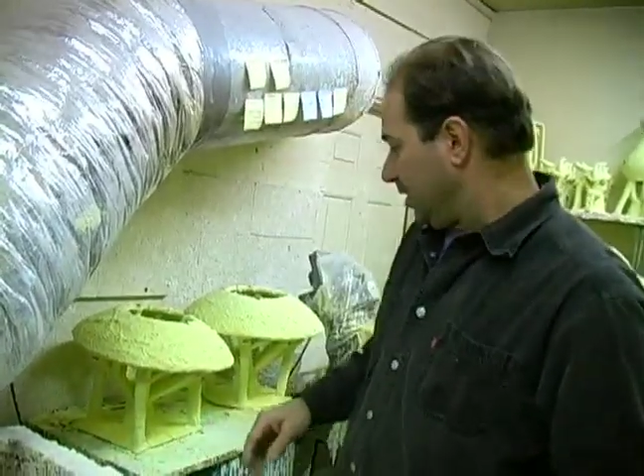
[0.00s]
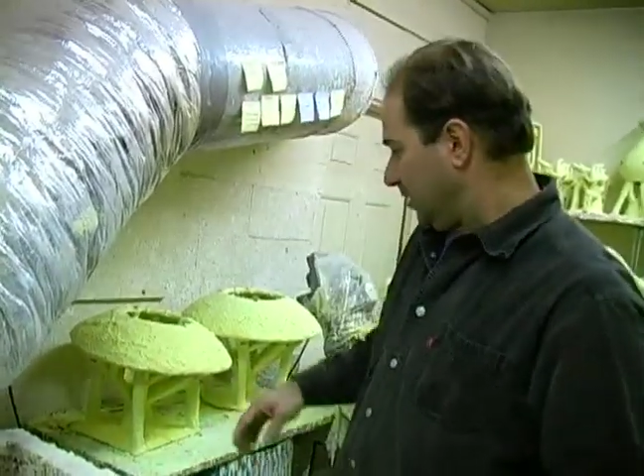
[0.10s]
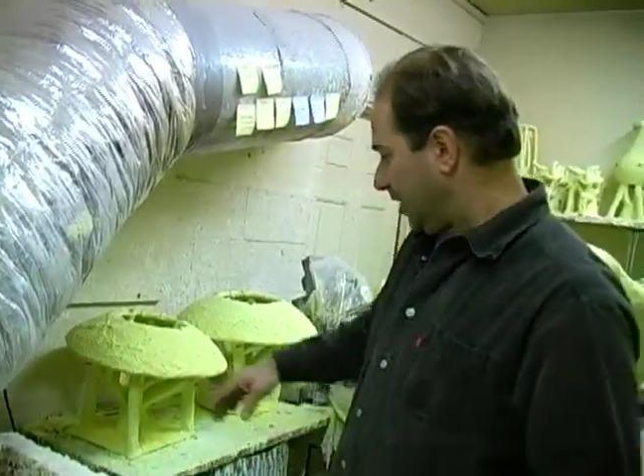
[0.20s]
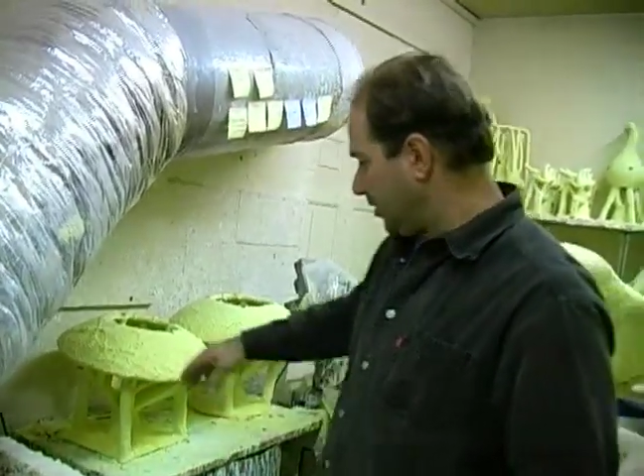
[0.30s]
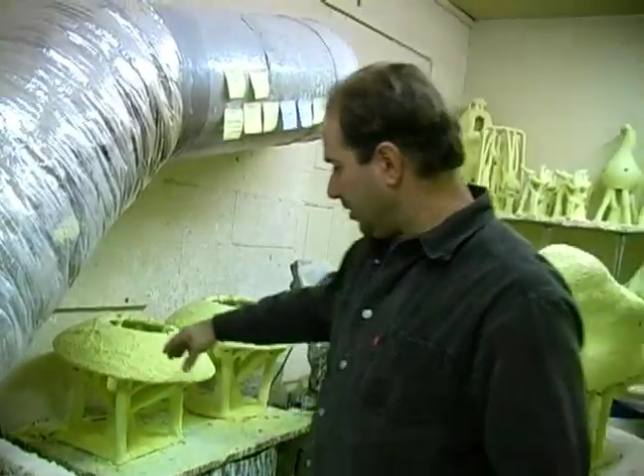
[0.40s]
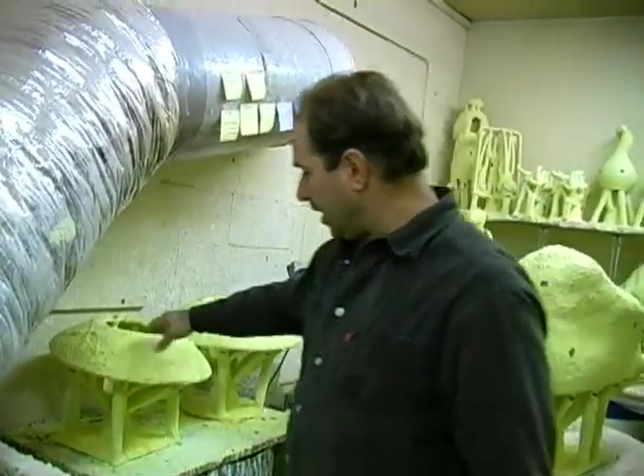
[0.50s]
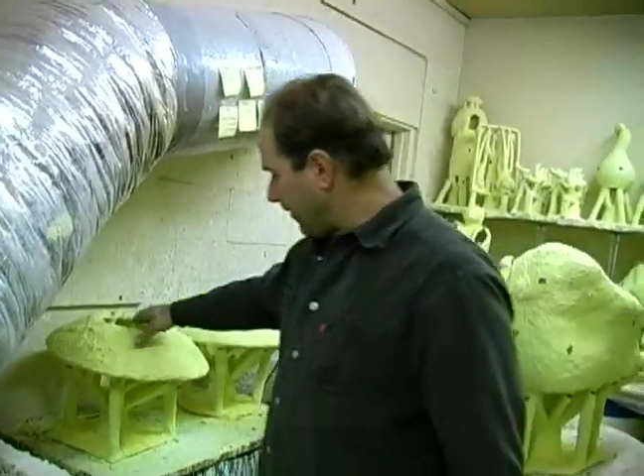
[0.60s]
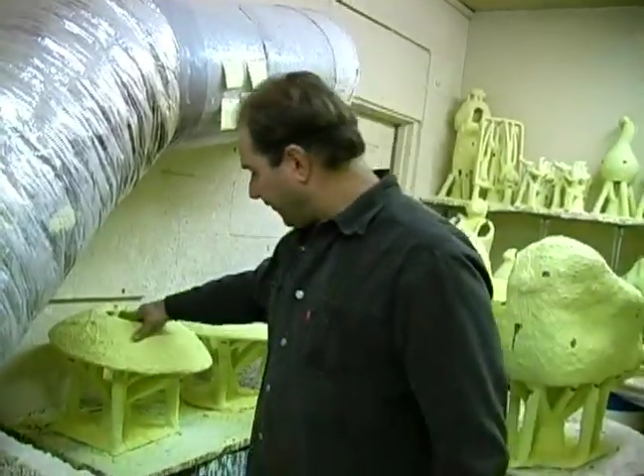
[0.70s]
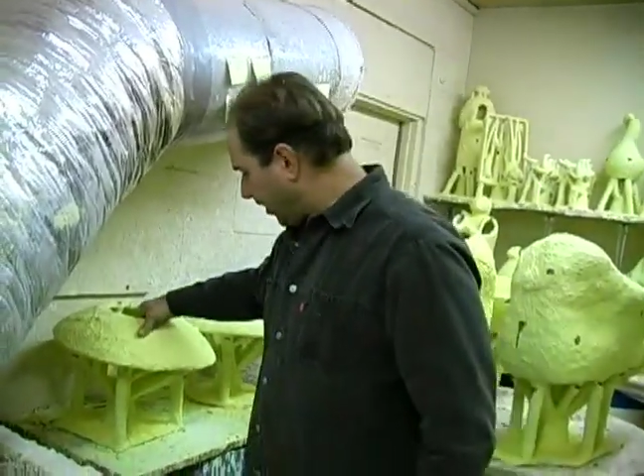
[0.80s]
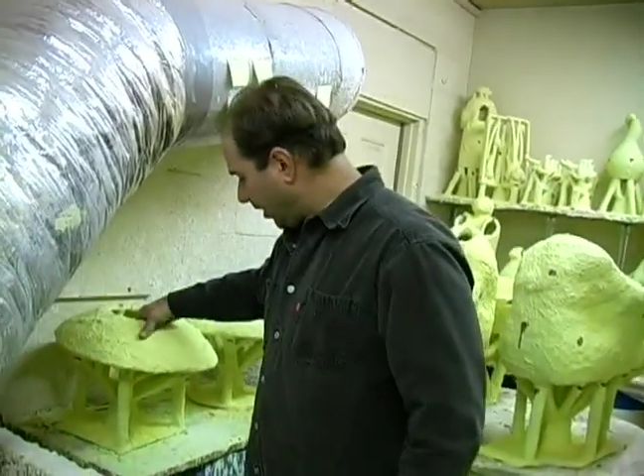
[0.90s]
Then you're
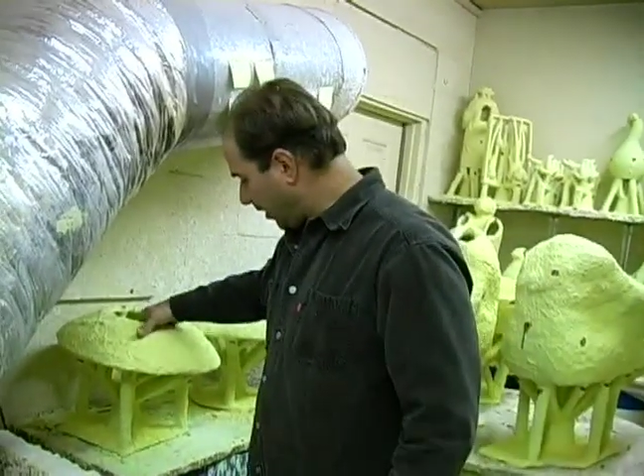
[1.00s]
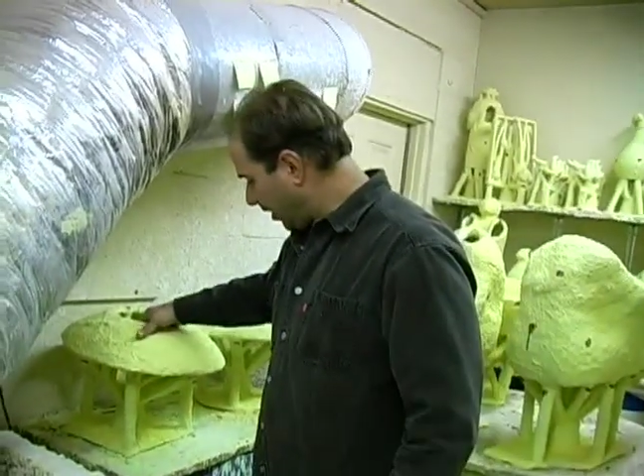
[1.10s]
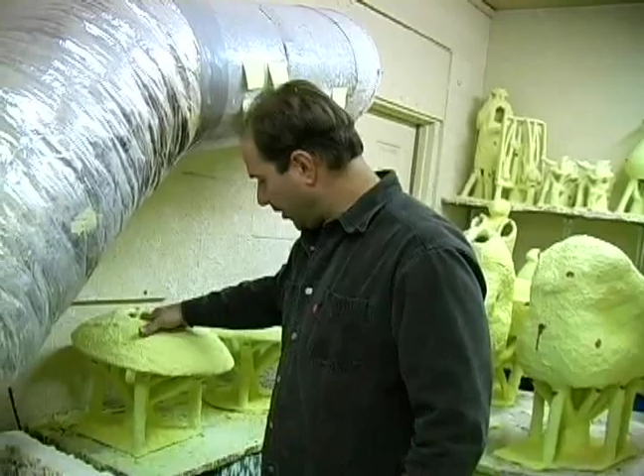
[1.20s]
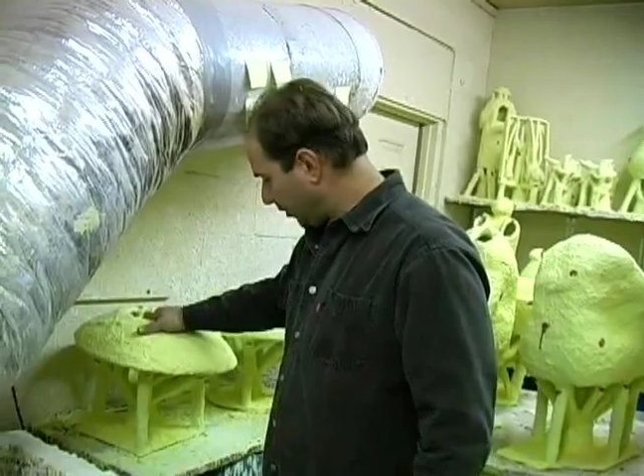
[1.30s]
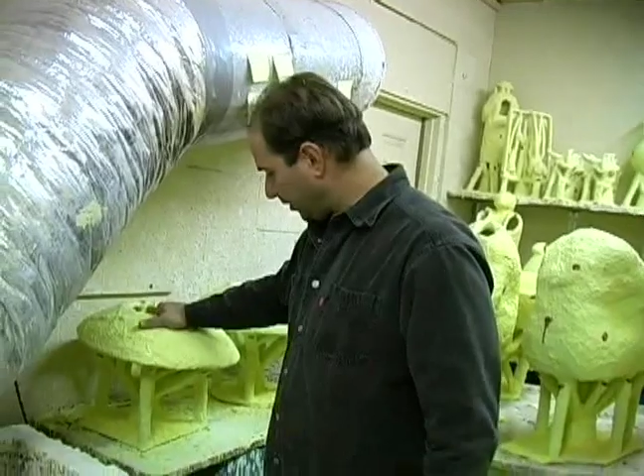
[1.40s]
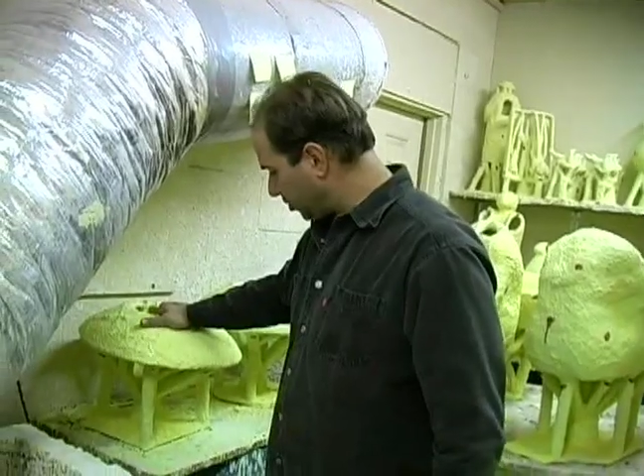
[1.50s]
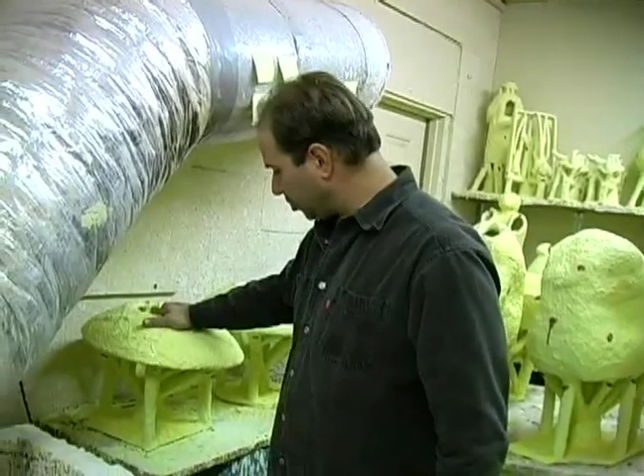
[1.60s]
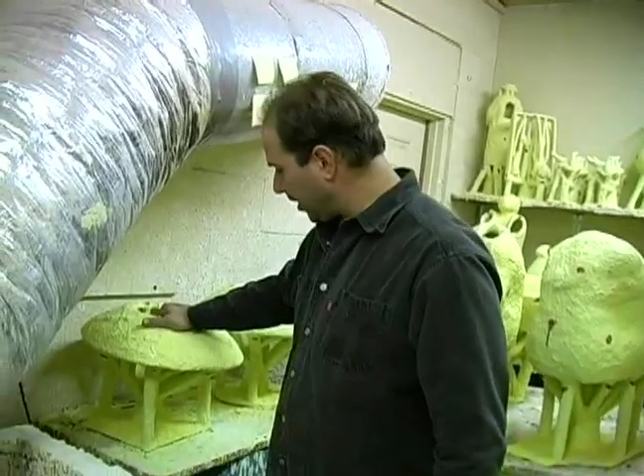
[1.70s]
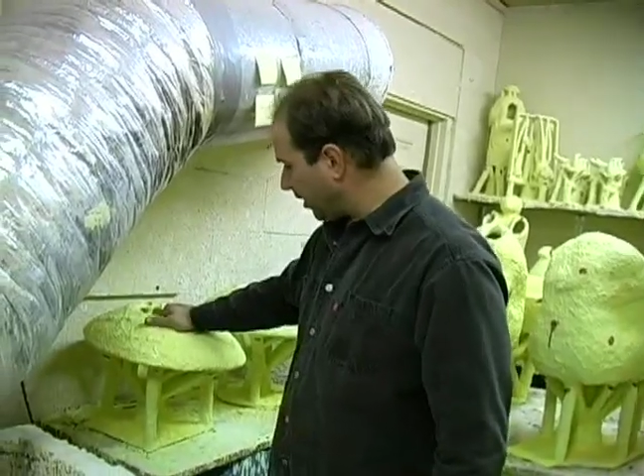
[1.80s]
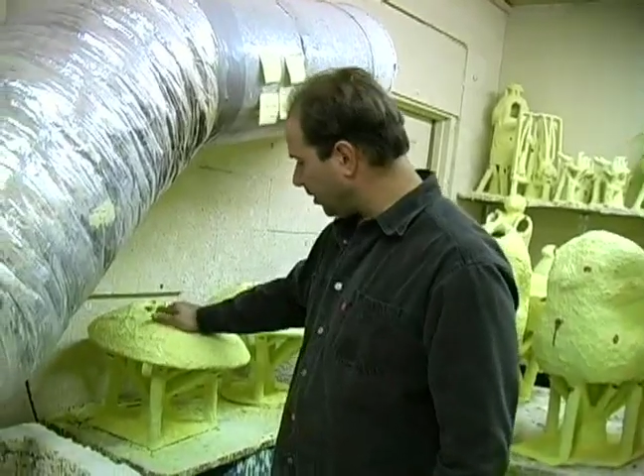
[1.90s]
left with a
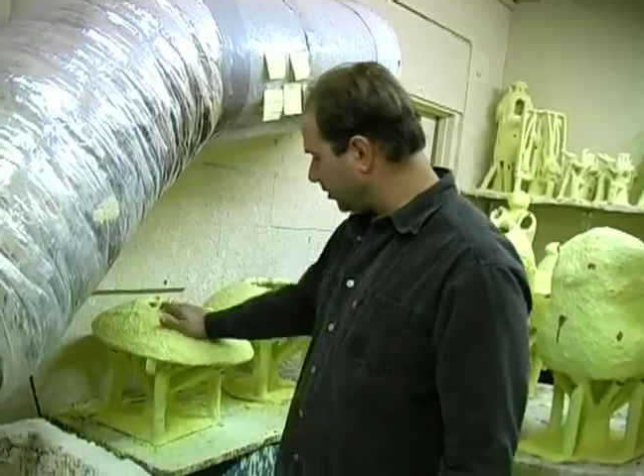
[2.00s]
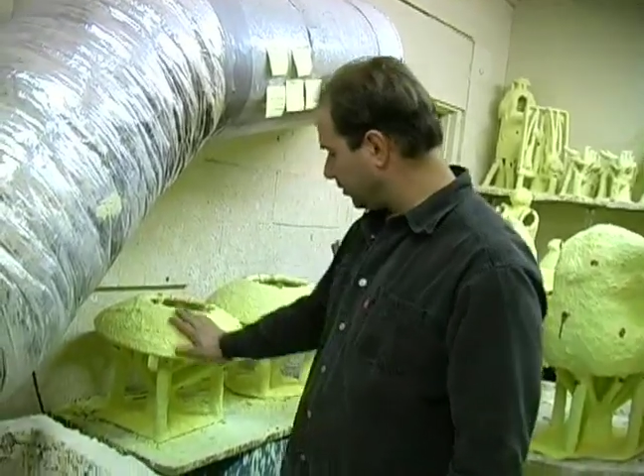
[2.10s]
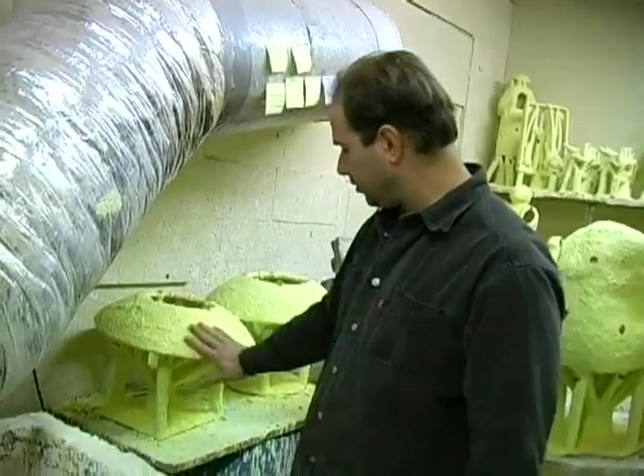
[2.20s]
shell